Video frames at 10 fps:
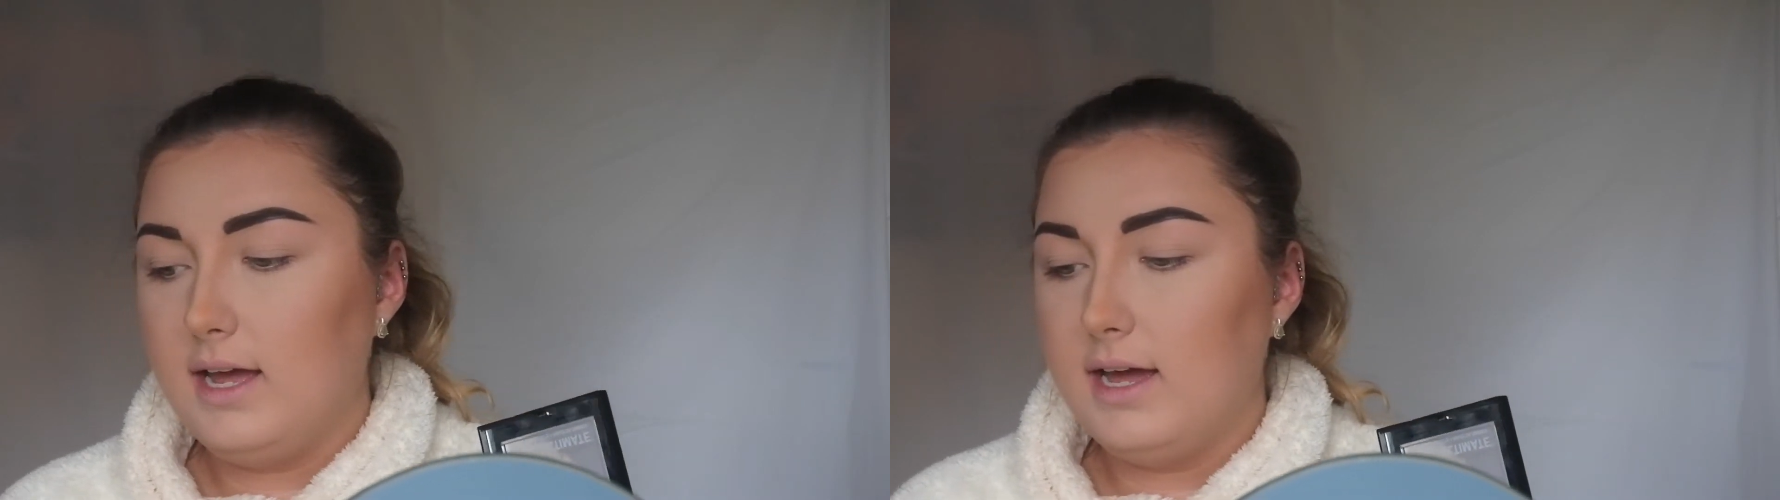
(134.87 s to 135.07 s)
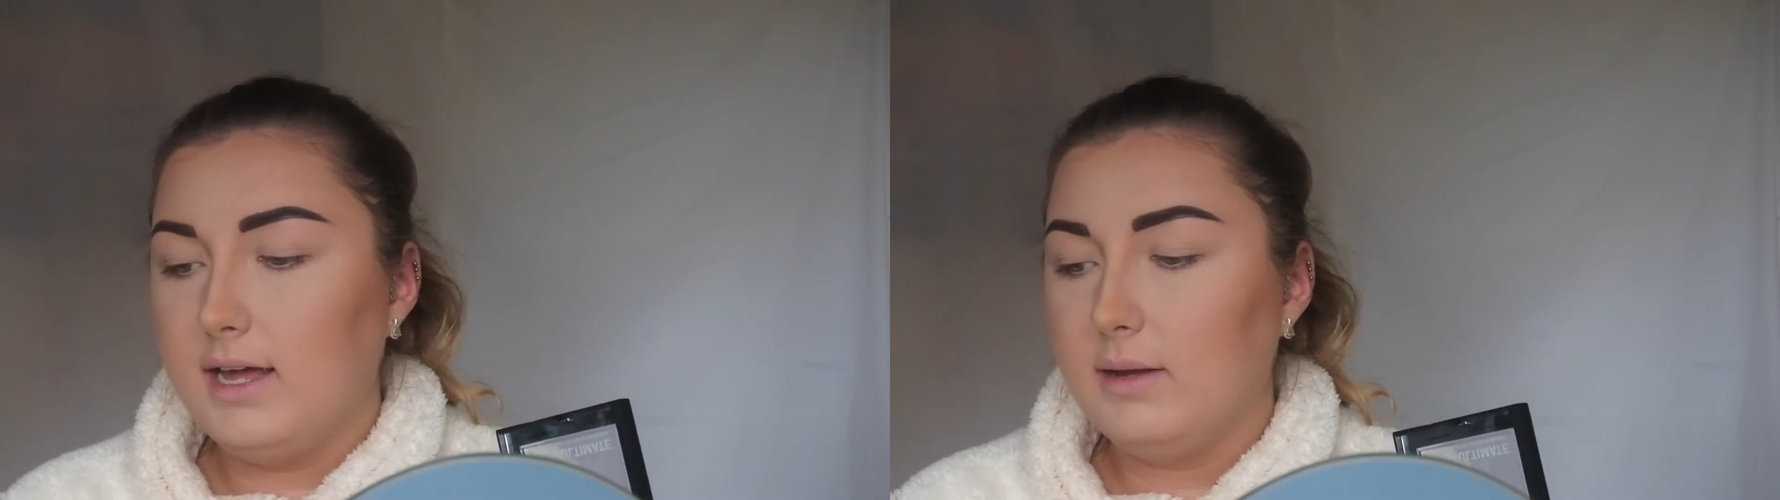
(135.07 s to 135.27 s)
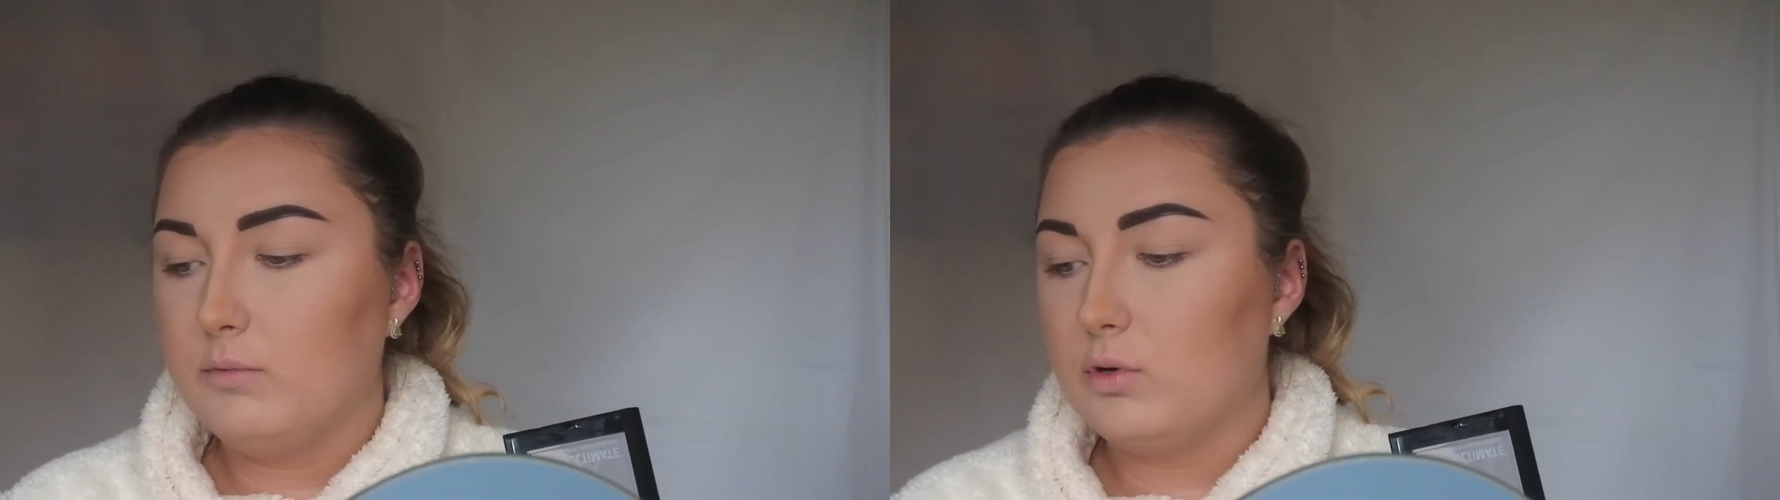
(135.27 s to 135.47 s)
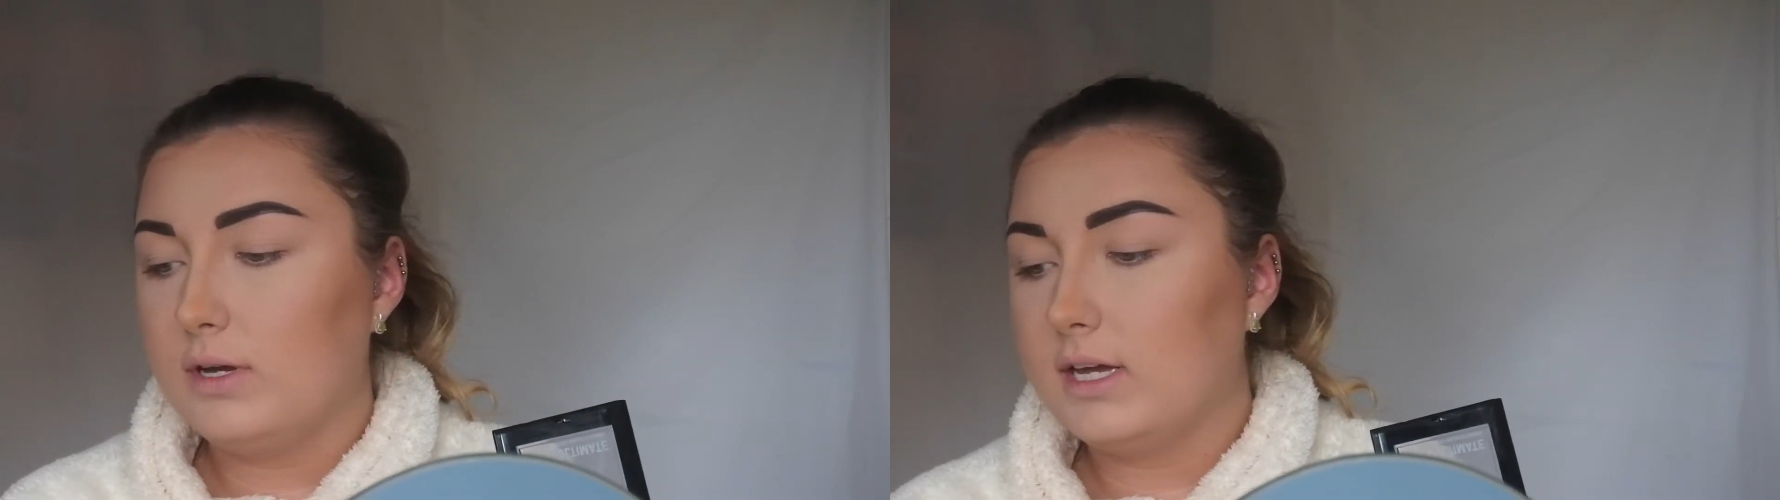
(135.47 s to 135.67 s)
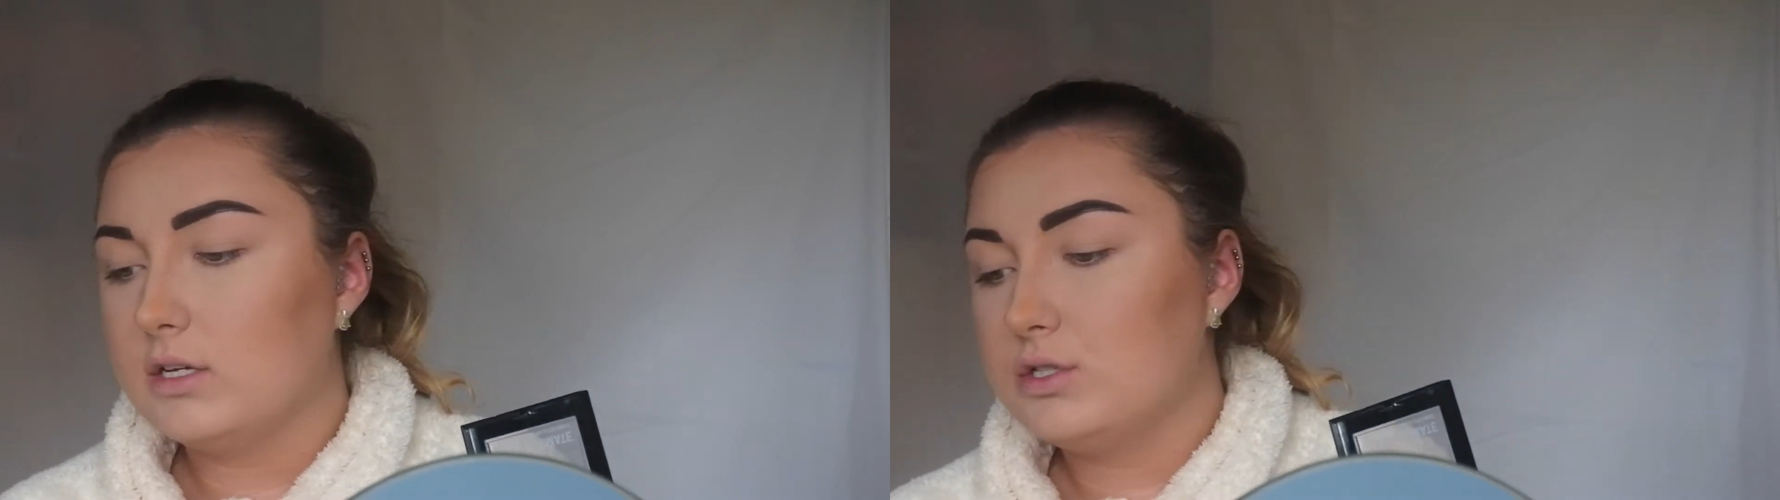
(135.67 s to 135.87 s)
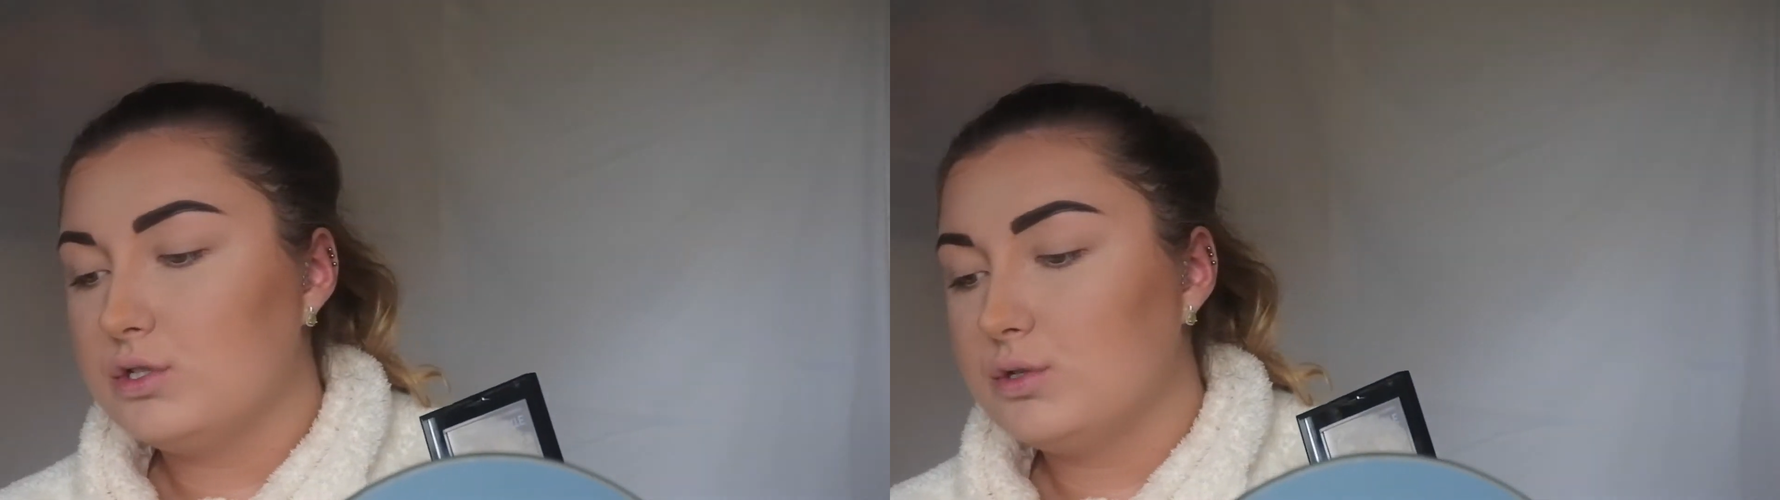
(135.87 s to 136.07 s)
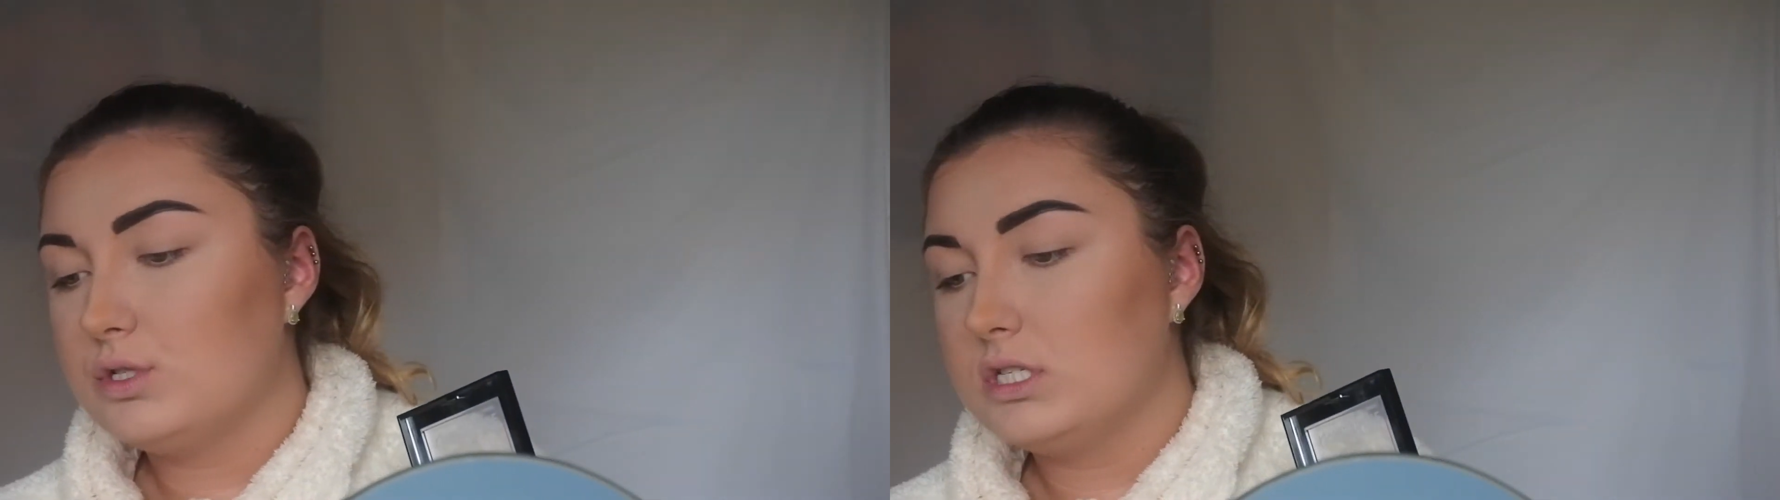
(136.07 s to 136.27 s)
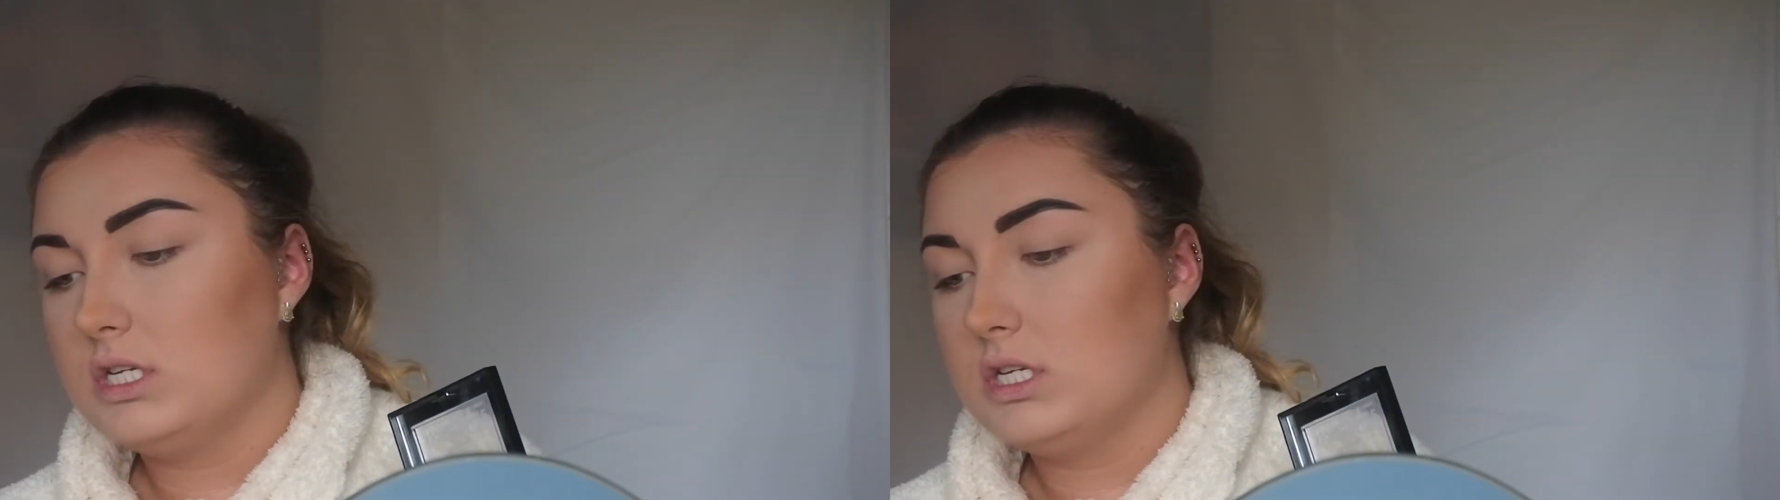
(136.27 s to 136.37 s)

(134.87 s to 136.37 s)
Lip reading: I'm going to